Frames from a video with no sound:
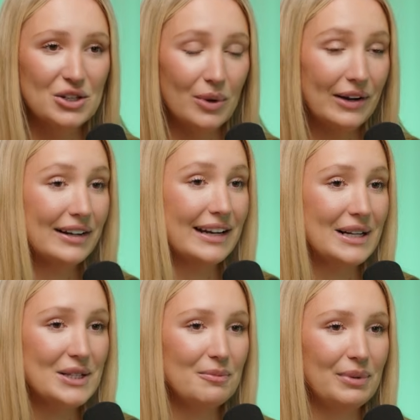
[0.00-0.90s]
to our
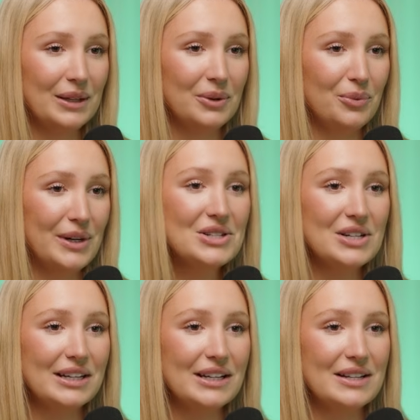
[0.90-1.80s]
next pick, which
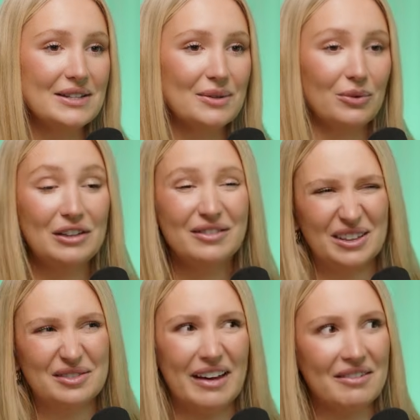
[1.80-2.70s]
is one of
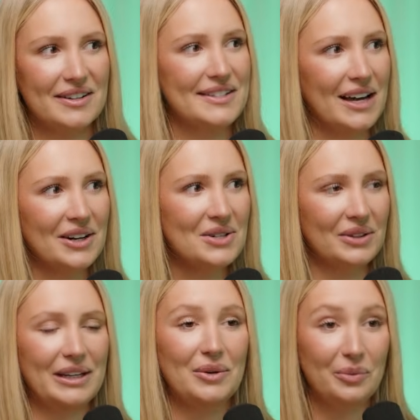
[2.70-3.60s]
our favourites
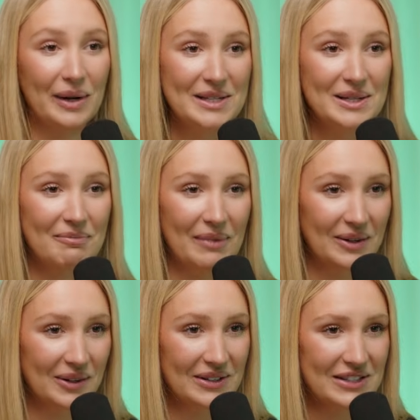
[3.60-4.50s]
actually, West
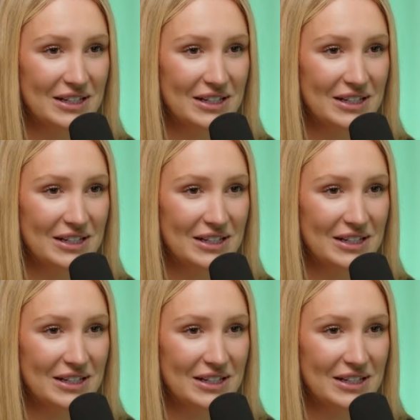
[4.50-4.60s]
Meadows.